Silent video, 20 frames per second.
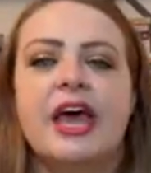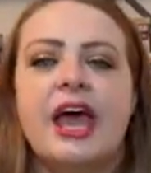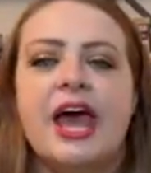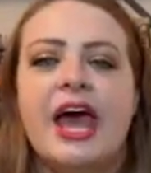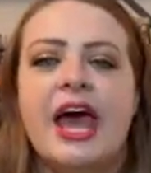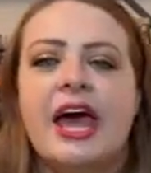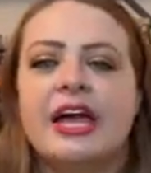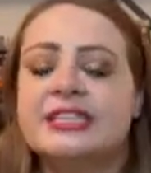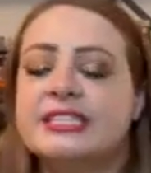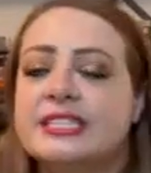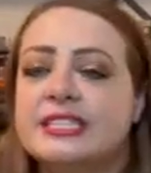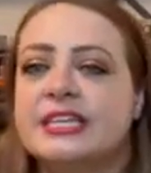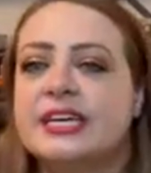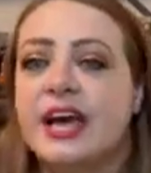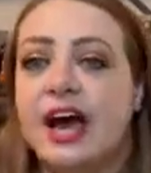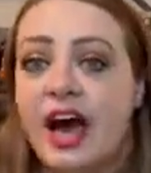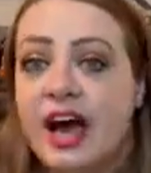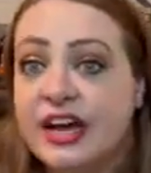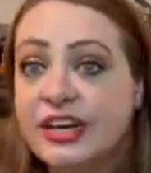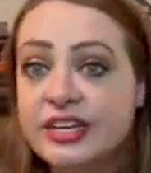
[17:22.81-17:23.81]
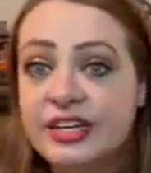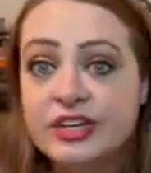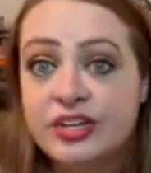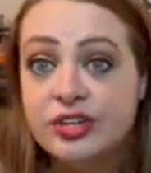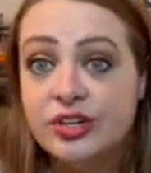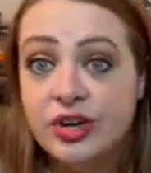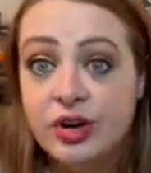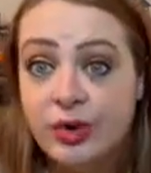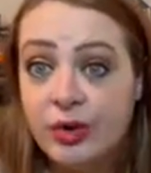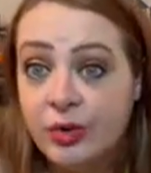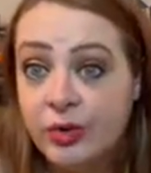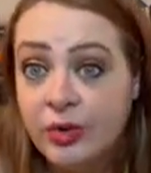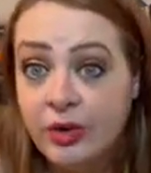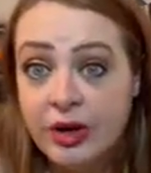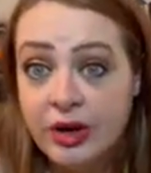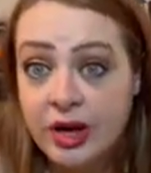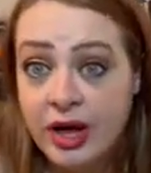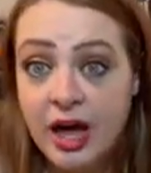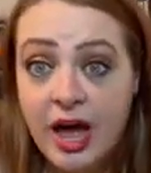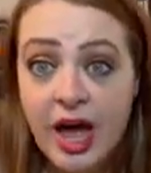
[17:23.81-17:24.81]
And see, I didn't know
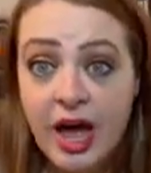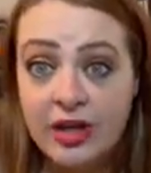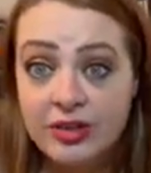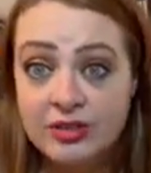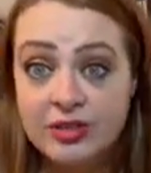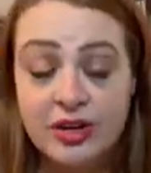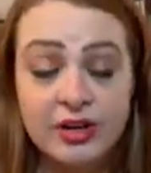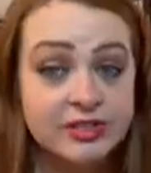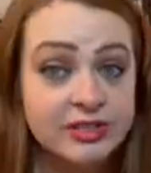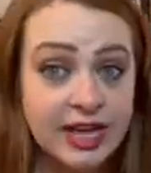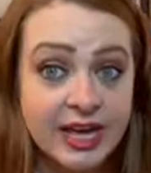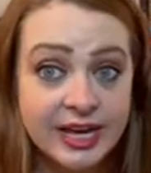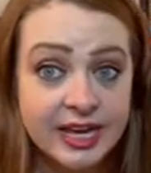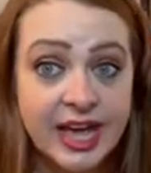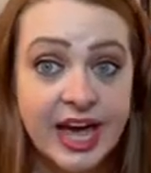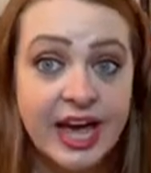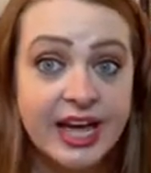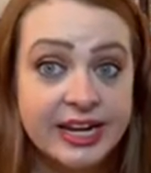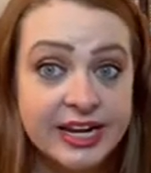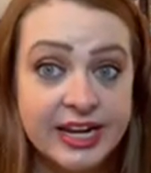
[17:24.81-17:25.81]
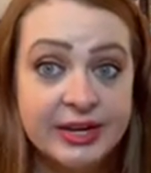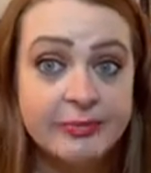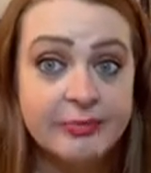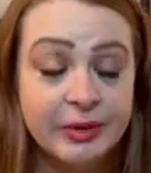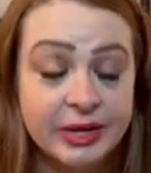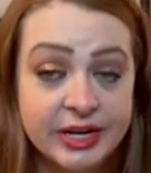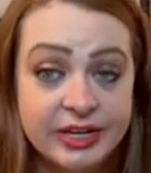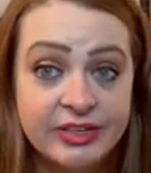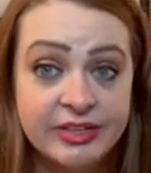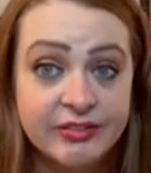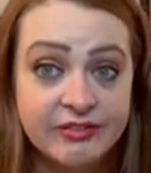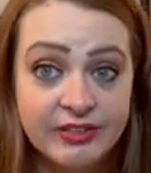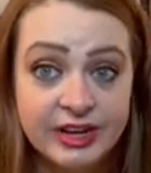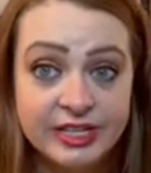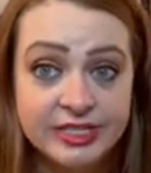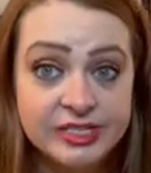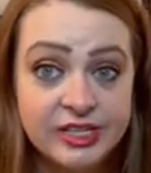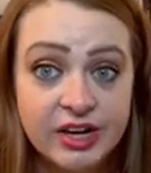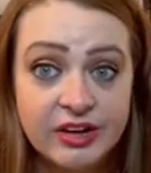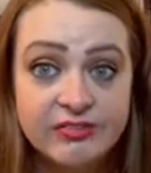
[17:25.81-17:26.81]
how long that cat had been at the vet's
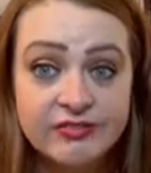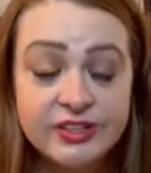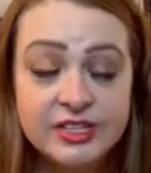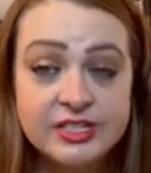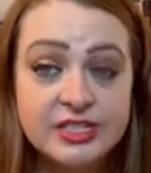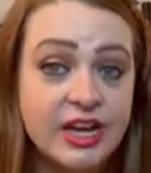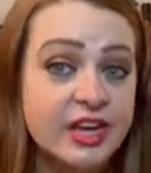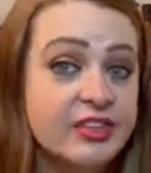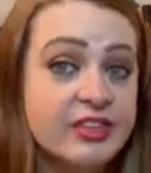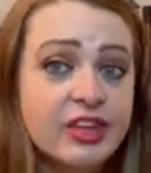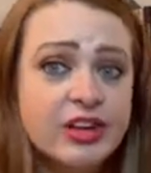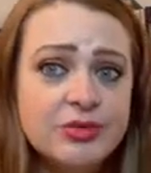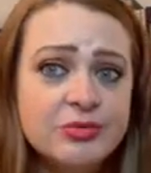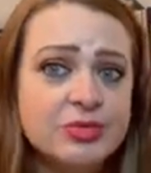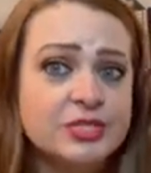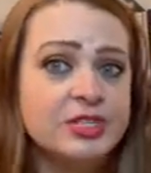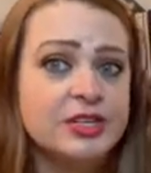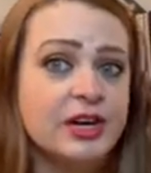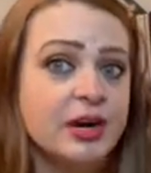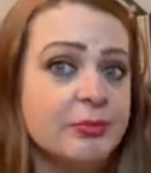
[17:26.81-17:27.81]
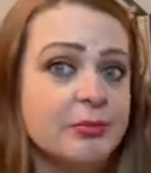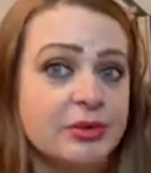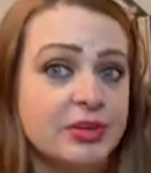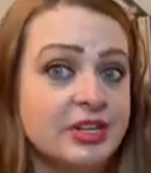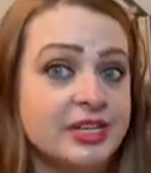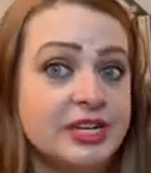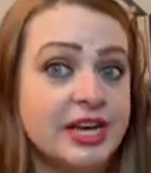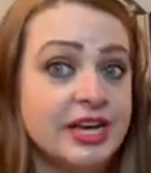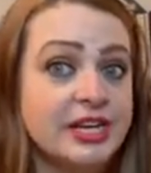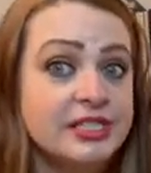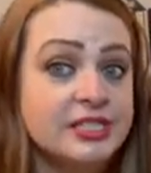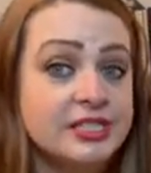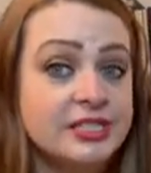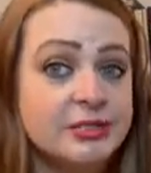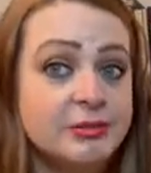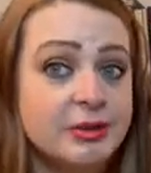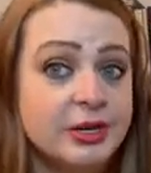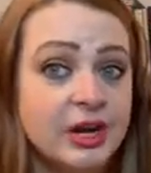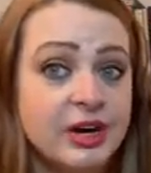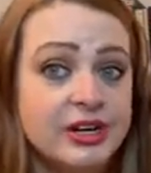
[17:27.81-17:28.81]
office. I thought it was a couple of days, to
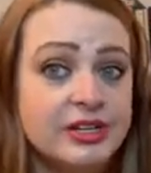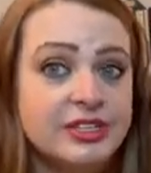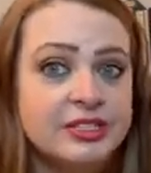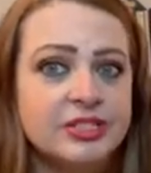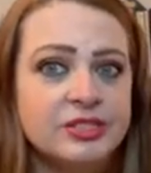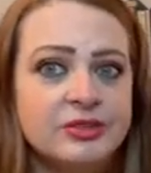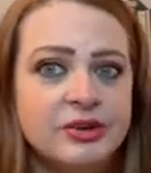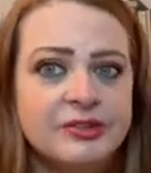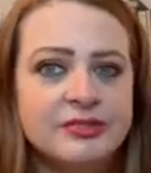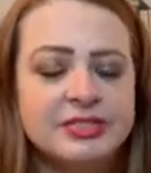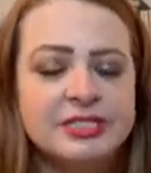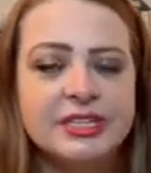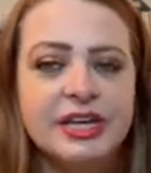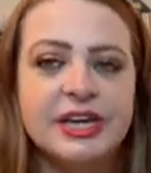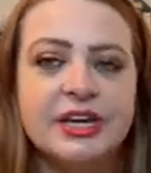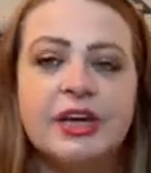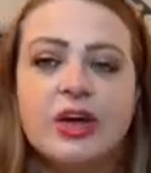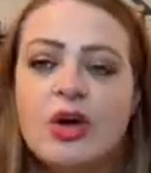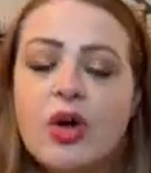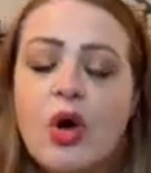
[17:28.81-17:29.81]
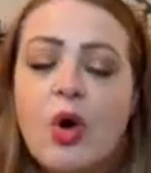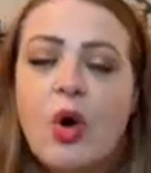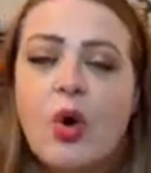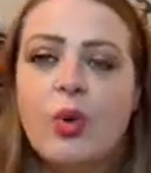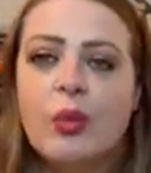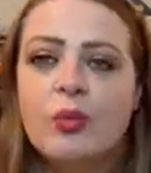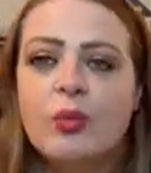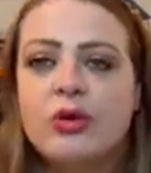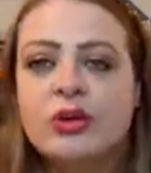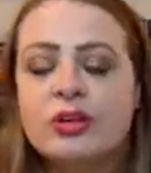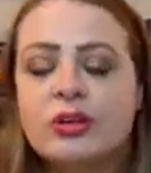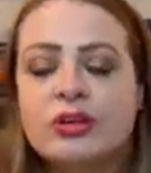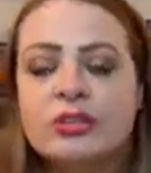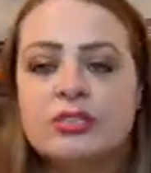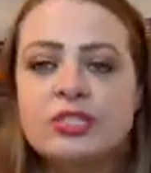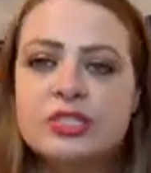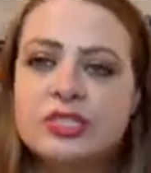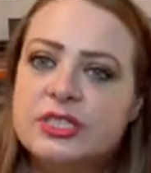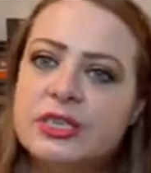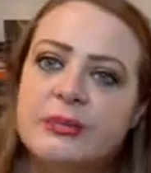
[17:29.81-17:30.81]
be honest. So I was like, well,
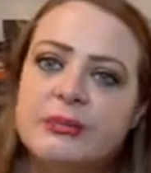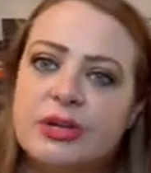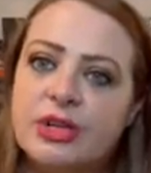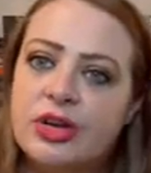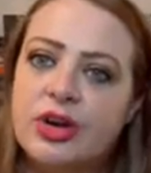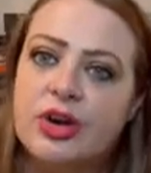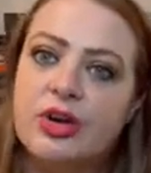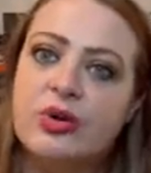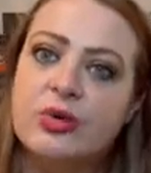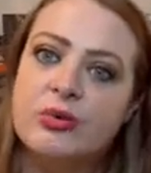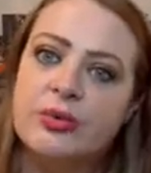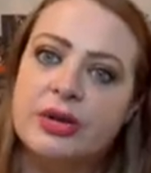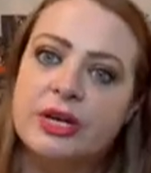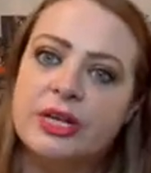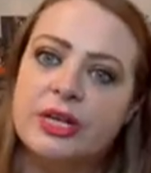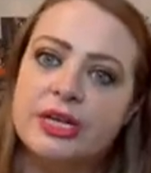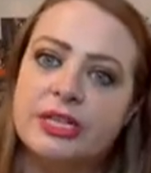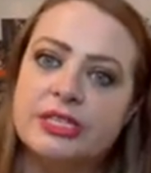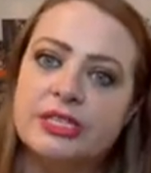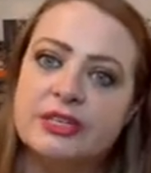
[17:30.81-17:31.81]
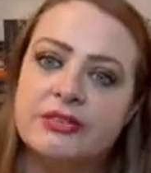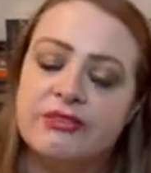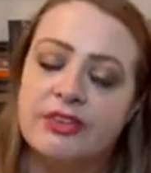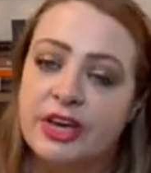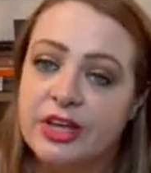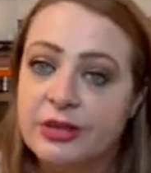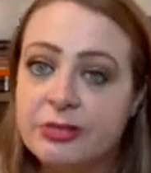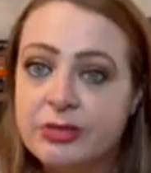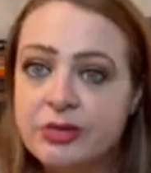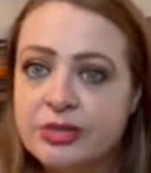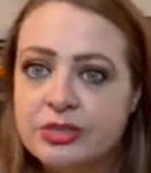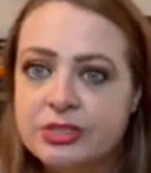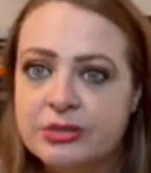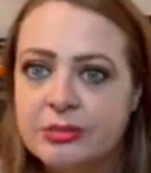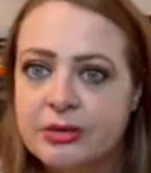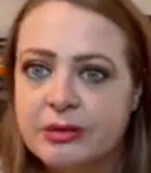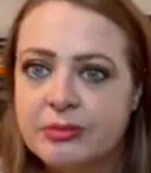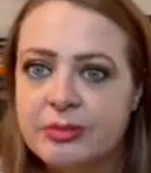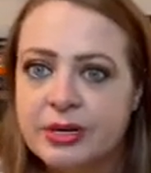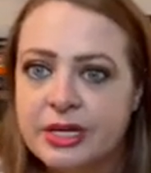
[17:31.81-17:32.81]
just let me know when he's available to be
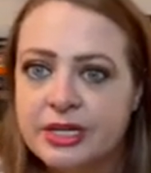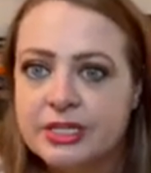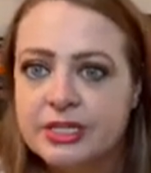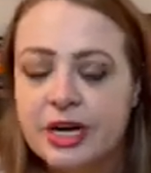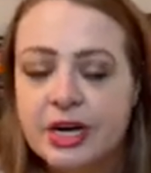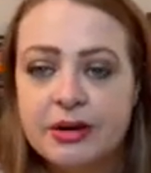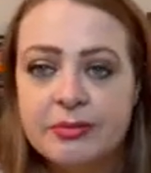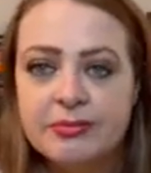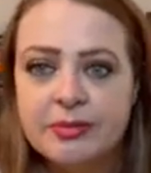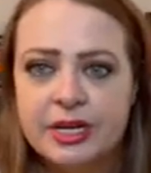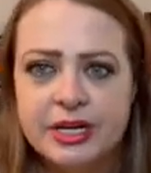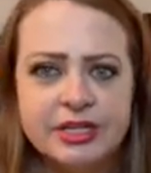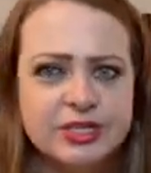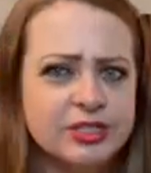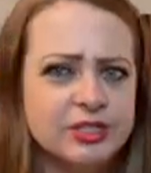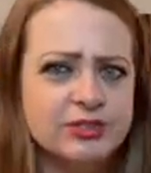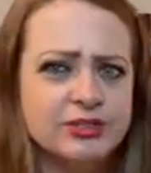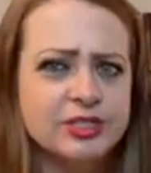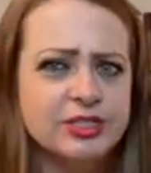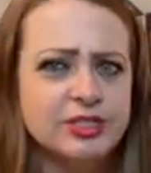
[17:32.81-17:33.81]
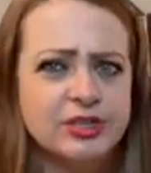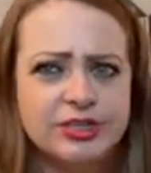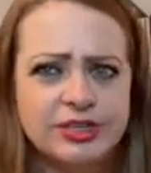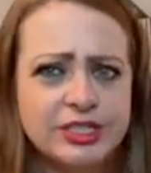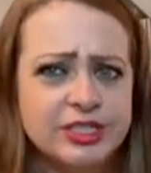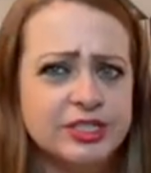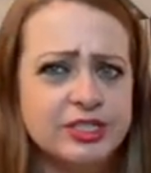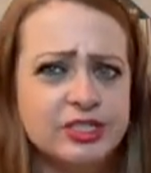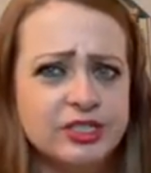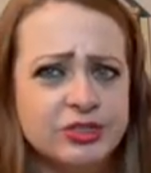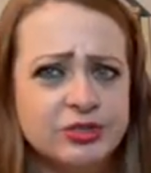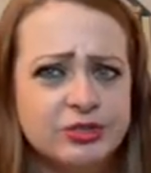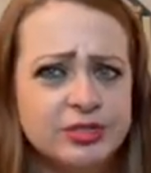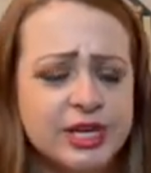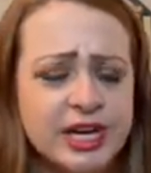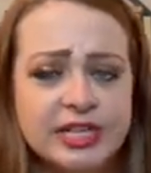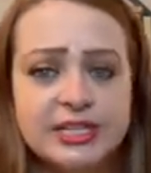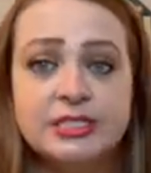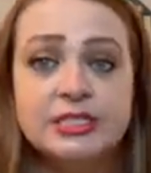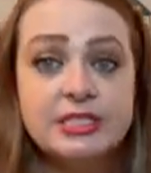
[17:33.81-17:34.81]
picked up. Like, do you still need to do
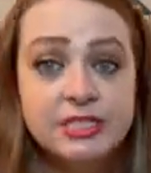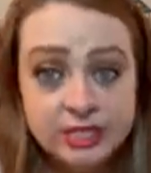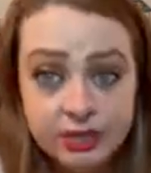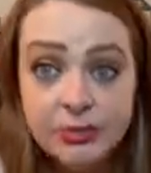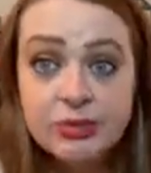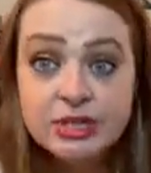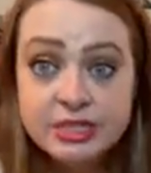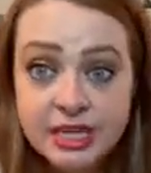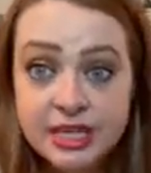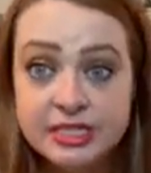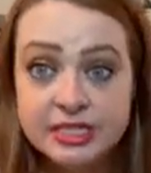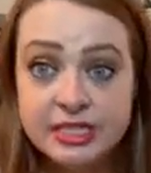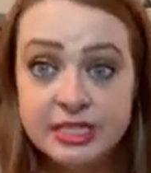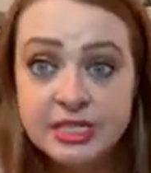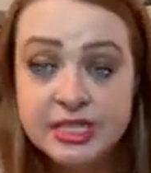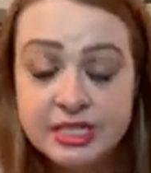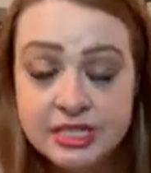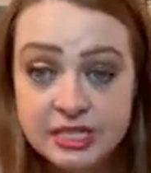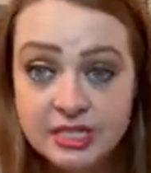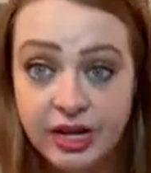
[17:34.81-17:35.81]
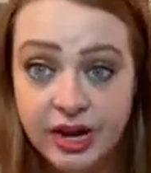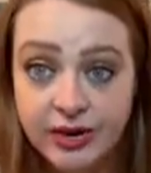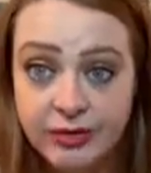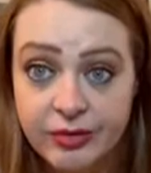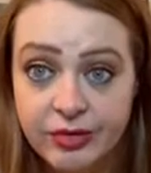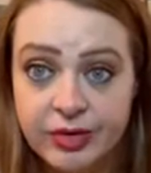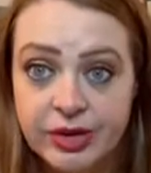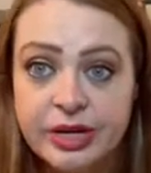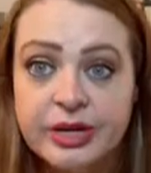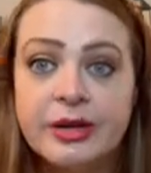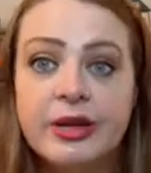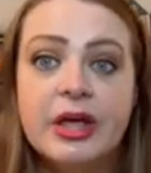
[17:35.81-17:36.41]
tests? Because they were testing his thyroid.